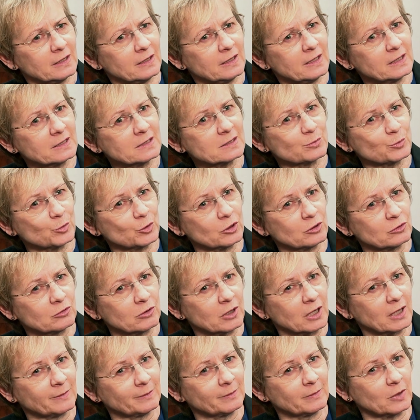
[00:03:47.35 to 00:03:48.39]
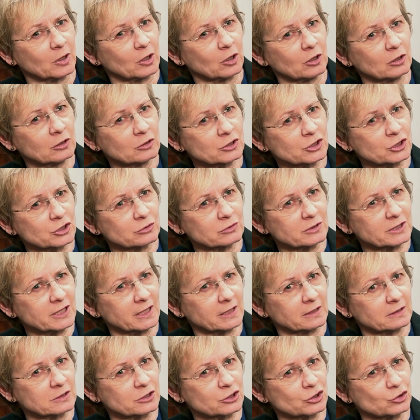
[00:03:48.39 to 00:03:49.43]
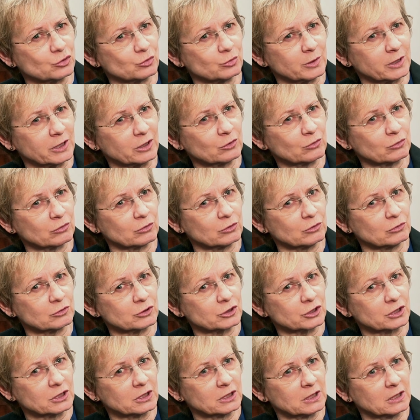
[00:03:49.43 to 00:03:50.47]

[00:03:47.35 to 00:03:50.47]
This program also tends to recruit